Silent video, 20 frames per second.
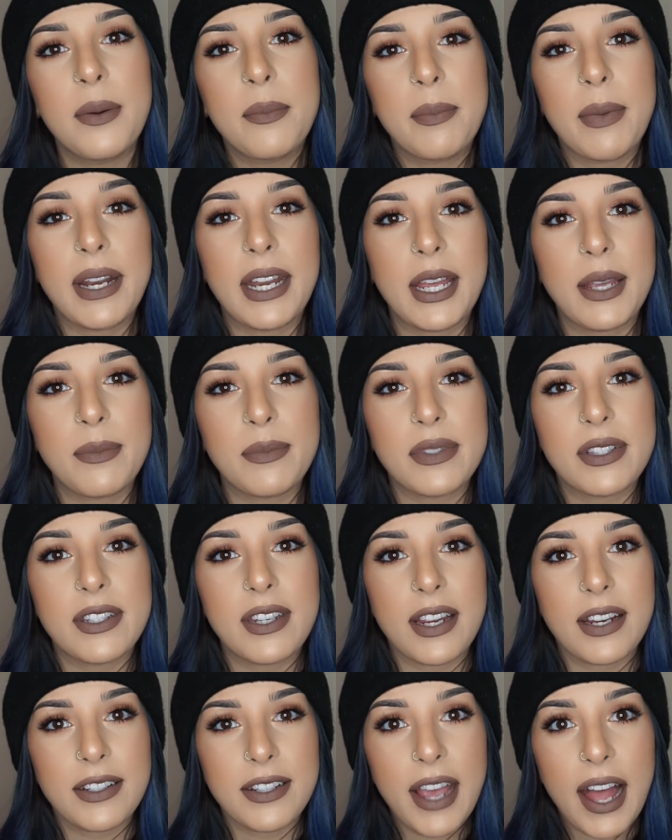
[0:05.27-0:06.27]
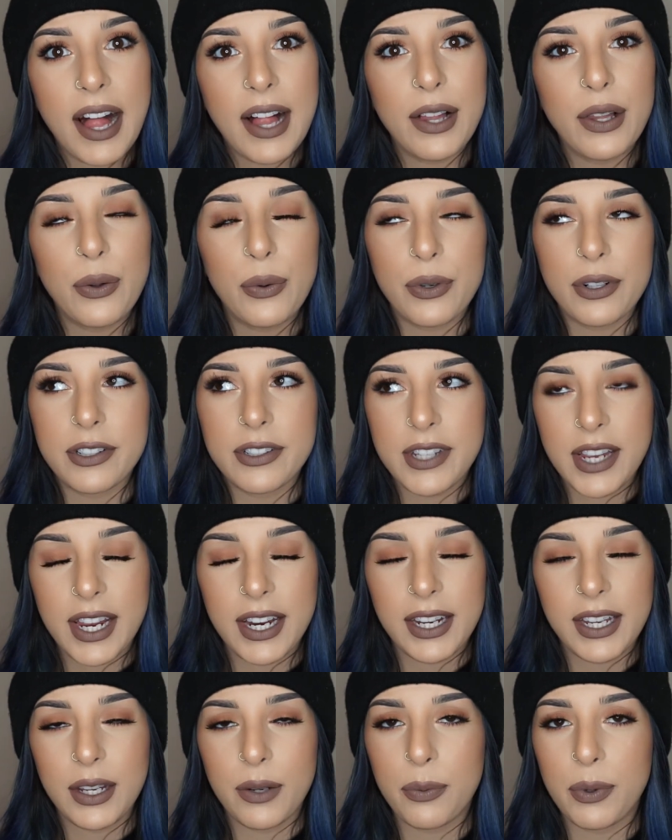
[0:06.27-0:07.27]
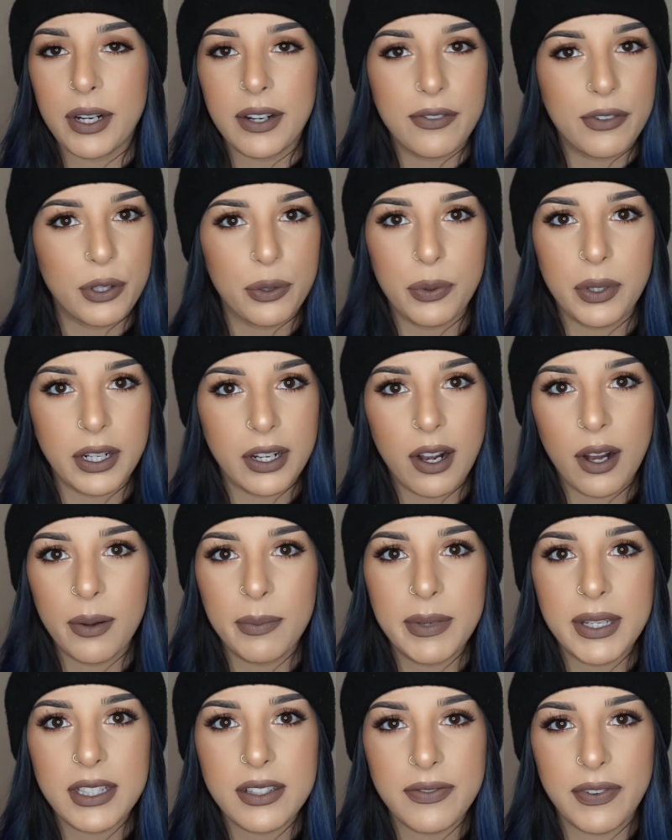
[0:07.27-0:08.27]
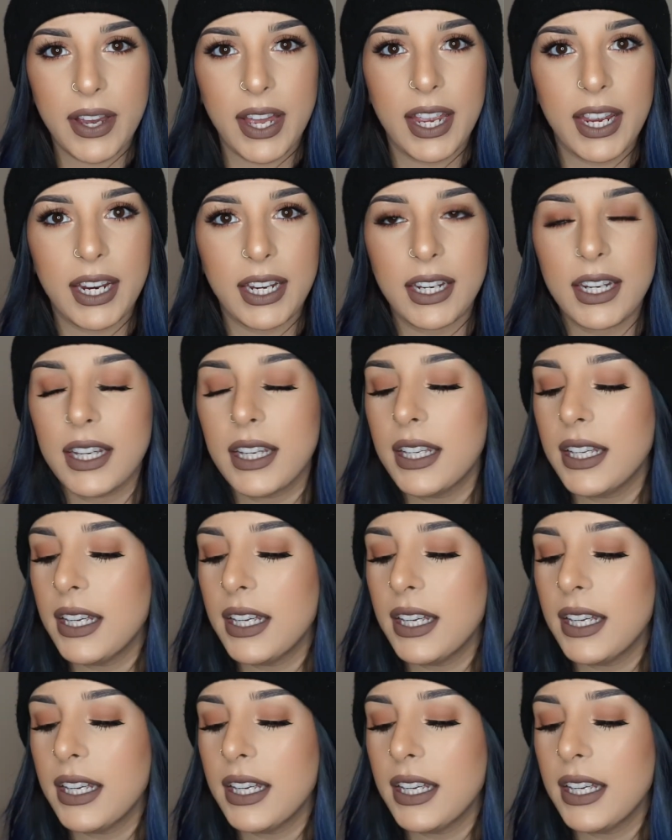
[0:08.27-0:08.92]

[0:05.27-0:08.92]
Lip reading: My name's Danielle, or Danny, whatever you want to call me is fine.